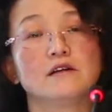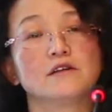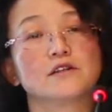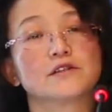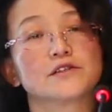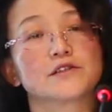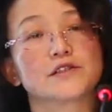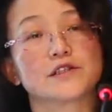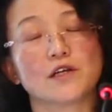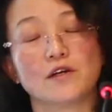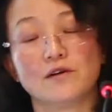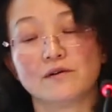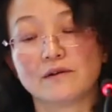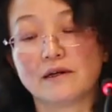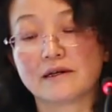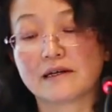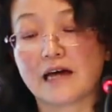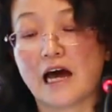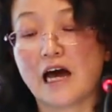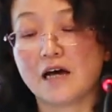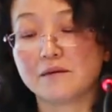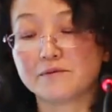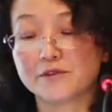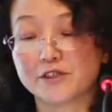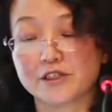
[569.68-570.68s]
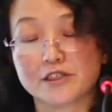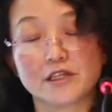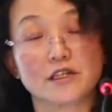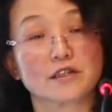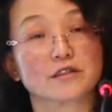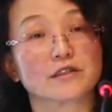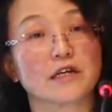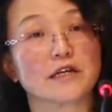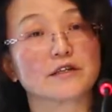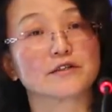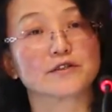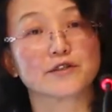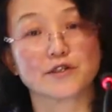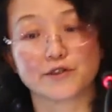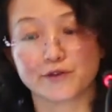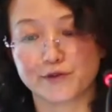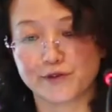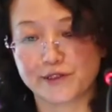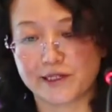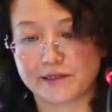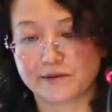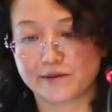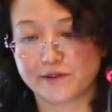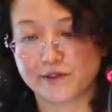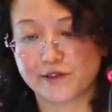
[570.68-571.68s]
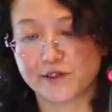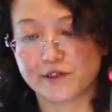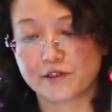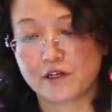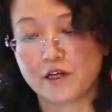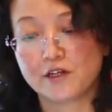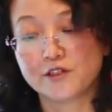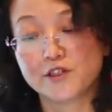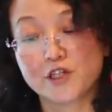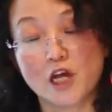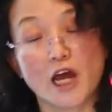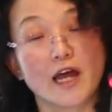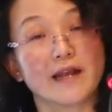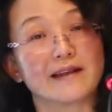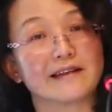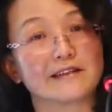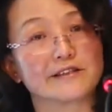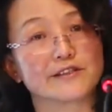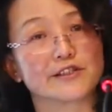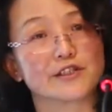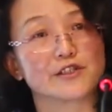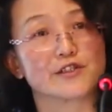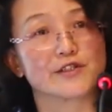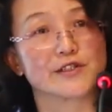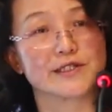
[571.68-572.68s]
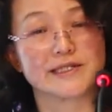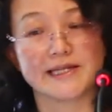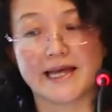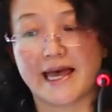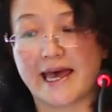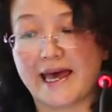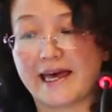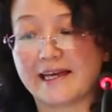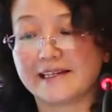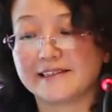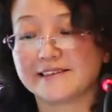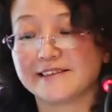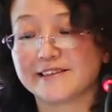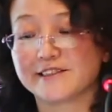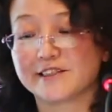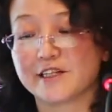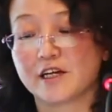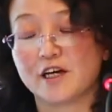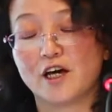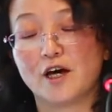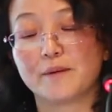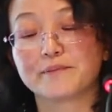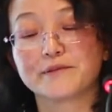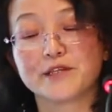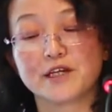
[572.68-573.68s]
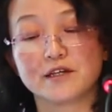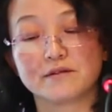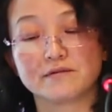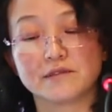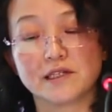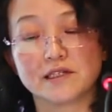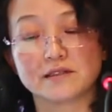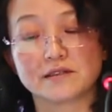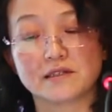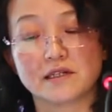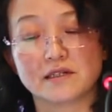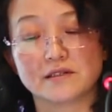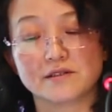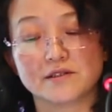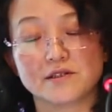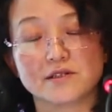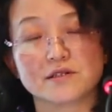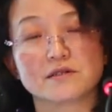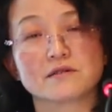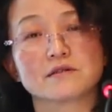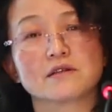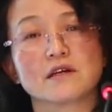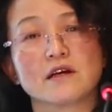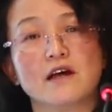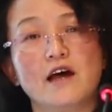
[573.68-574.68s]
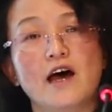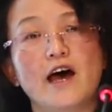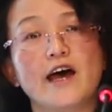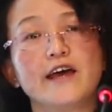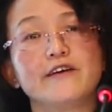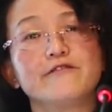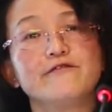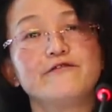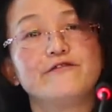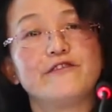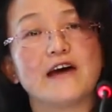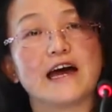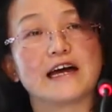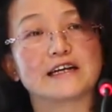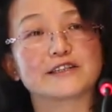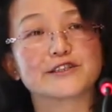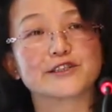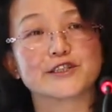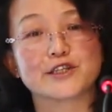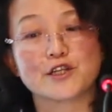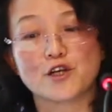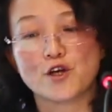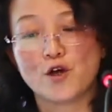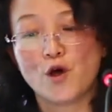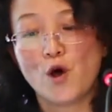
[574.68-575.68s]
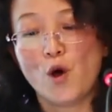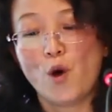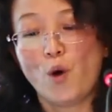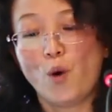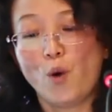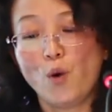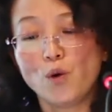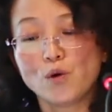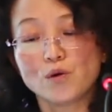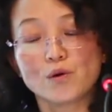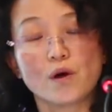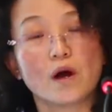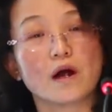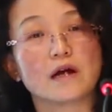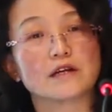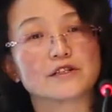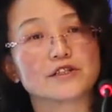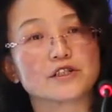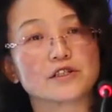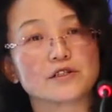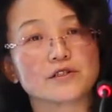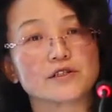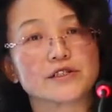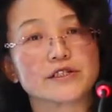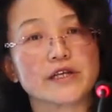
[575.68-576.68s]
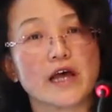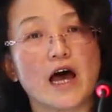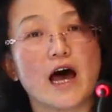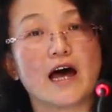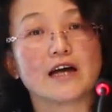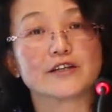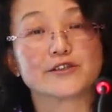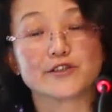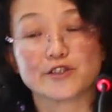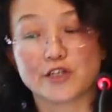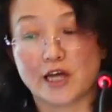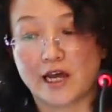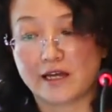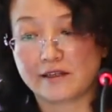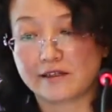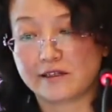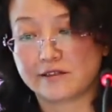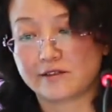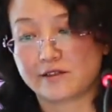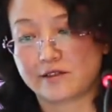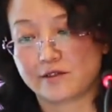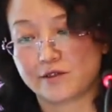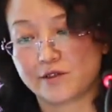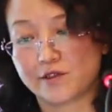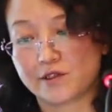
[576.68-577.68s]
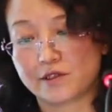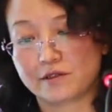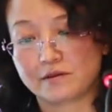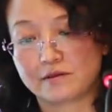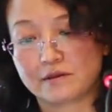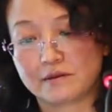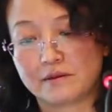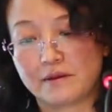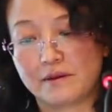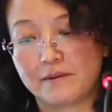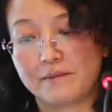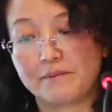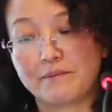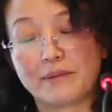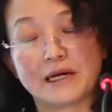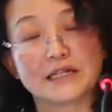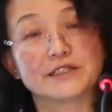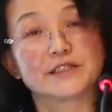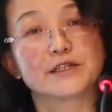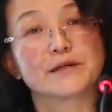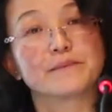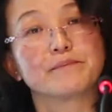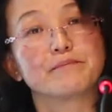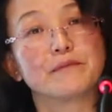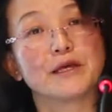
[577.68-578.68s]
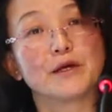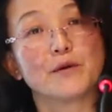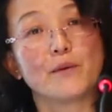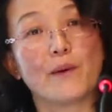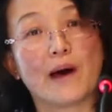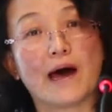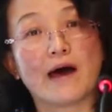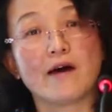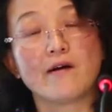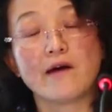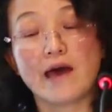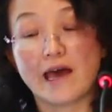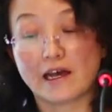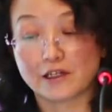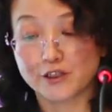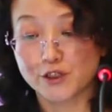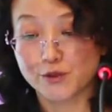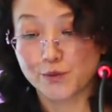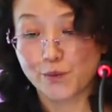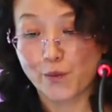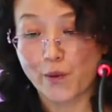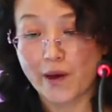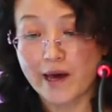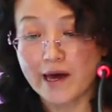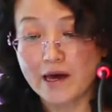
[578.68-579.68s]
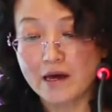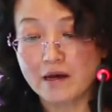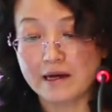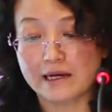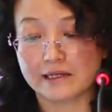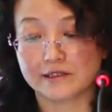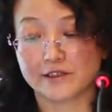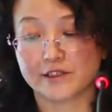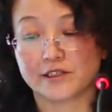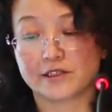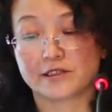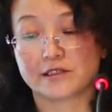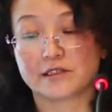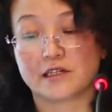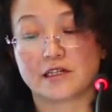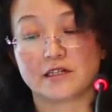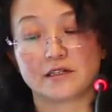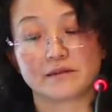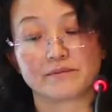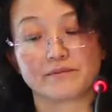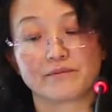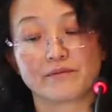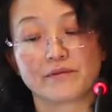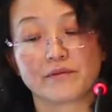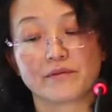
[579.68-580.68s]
So comes the conclusions, challenges, and opportunities. In fact, all questions are challenges. But meanwhile, as well as the